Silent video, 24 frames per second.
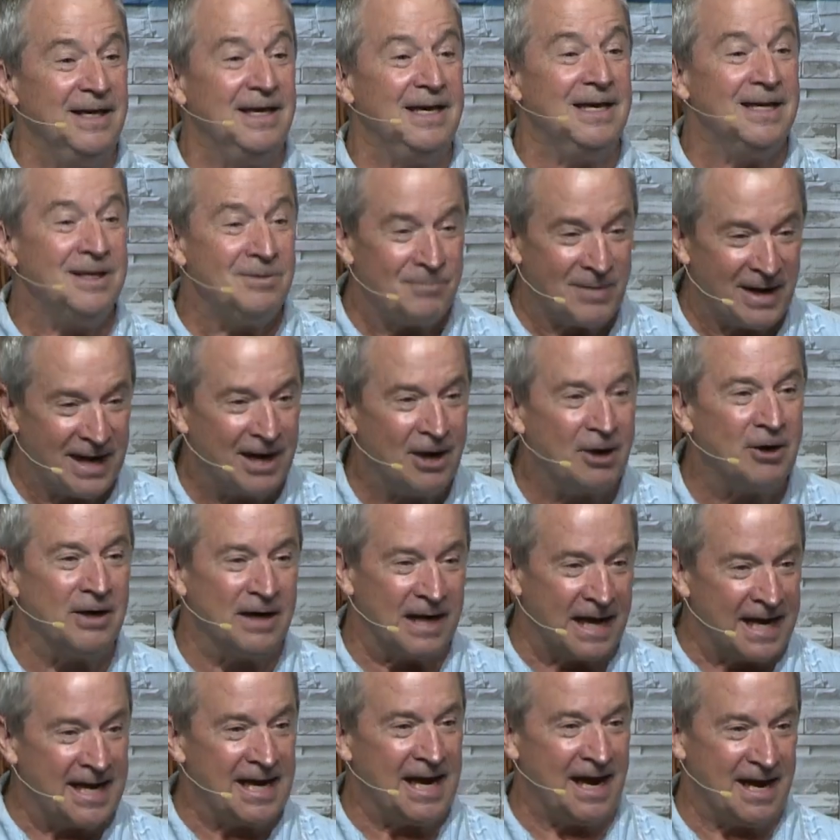in my heart.
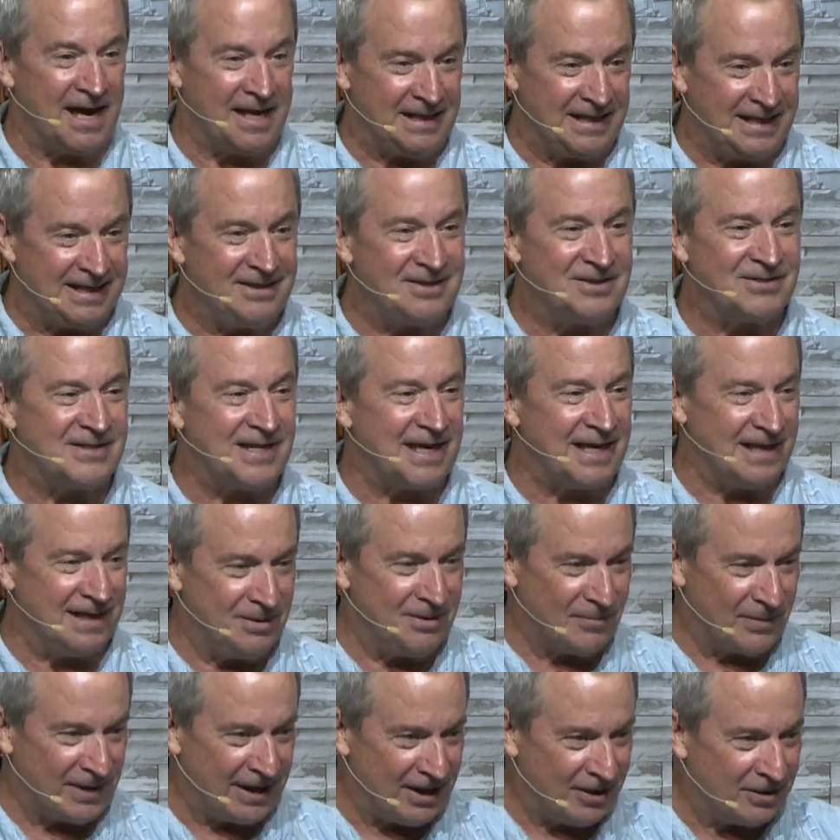I, I need to say in
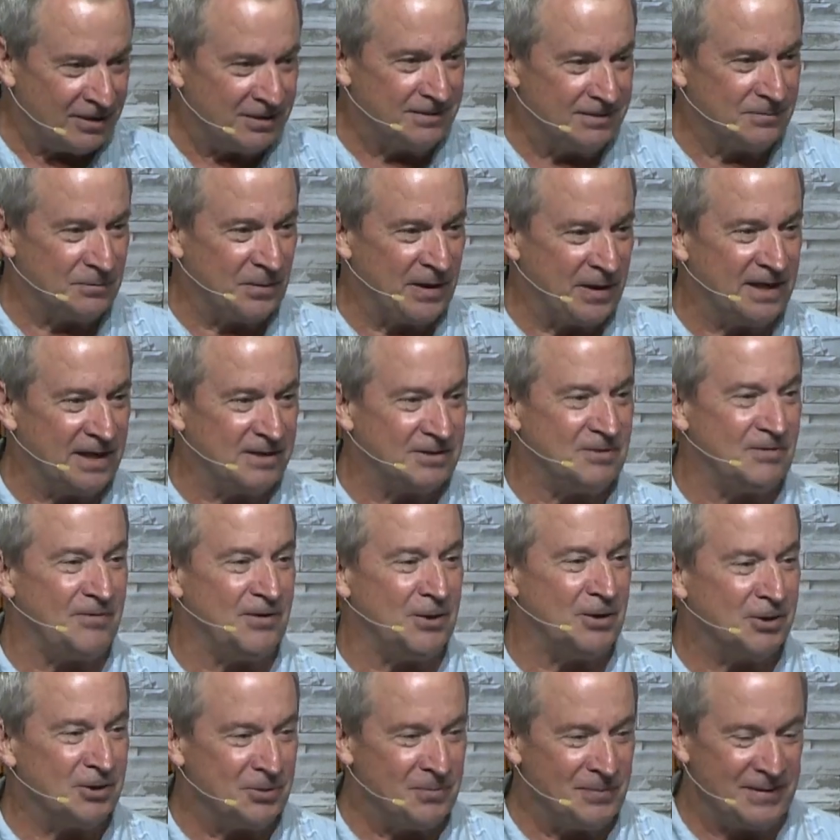my heart because if you
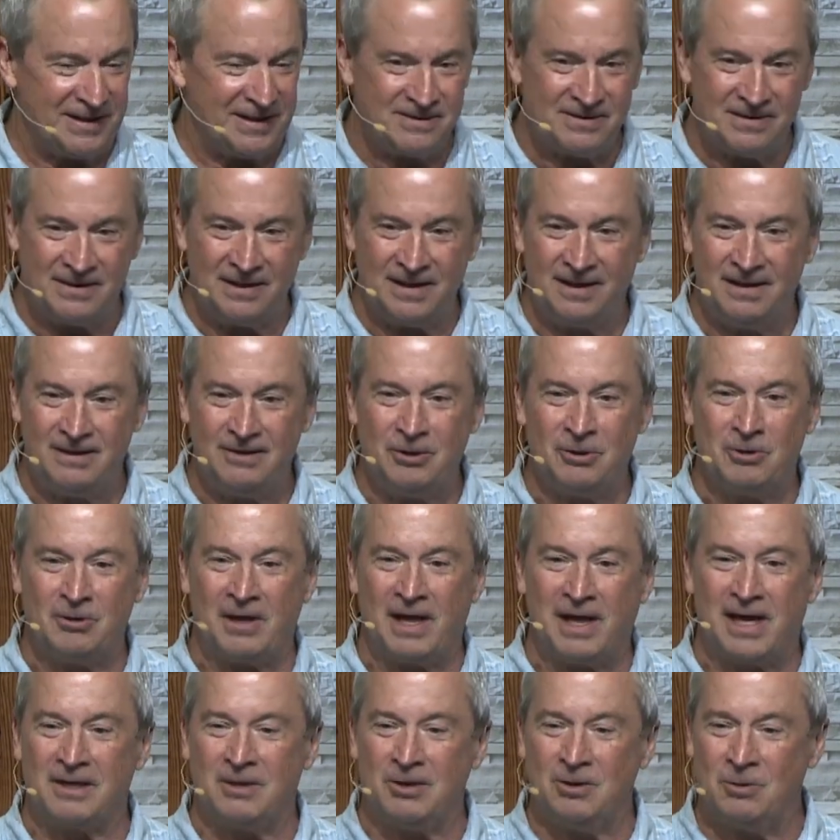heard me sing, you're
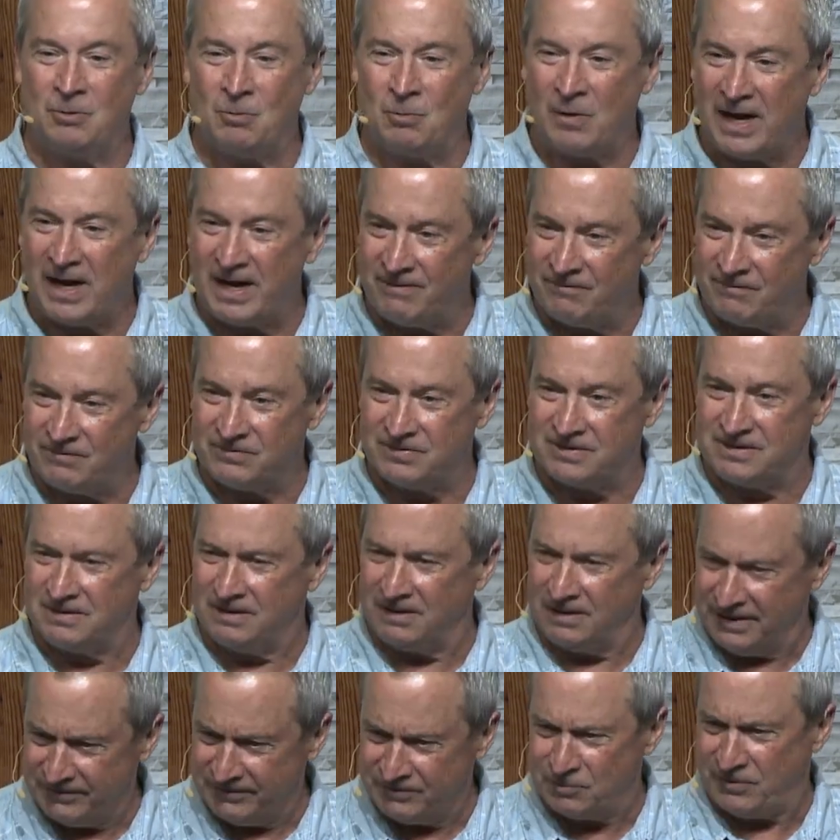like, your wife still
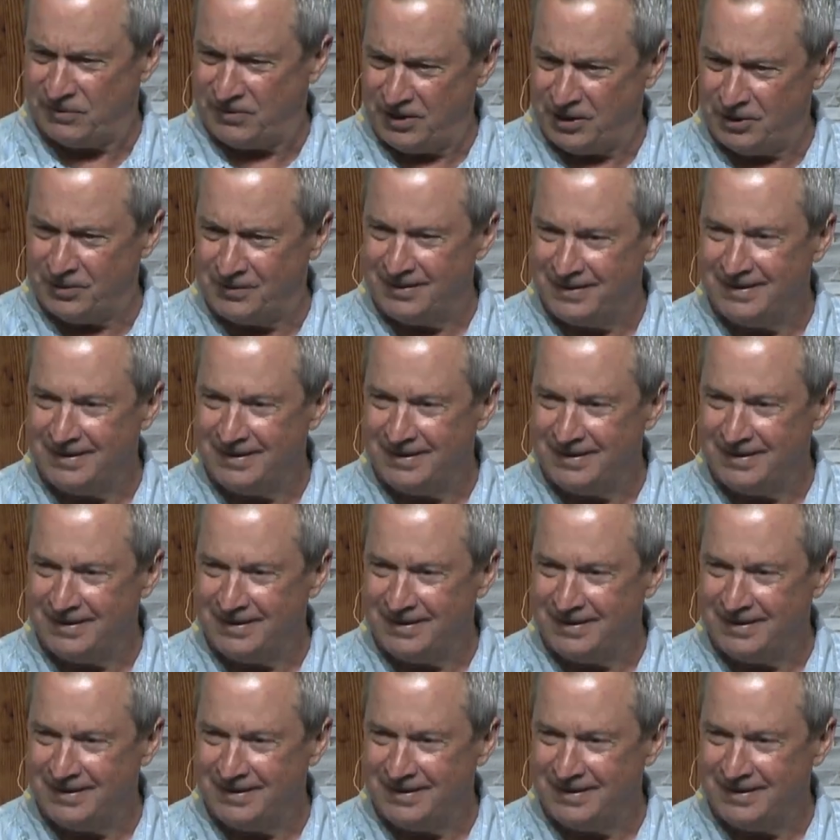lives with you?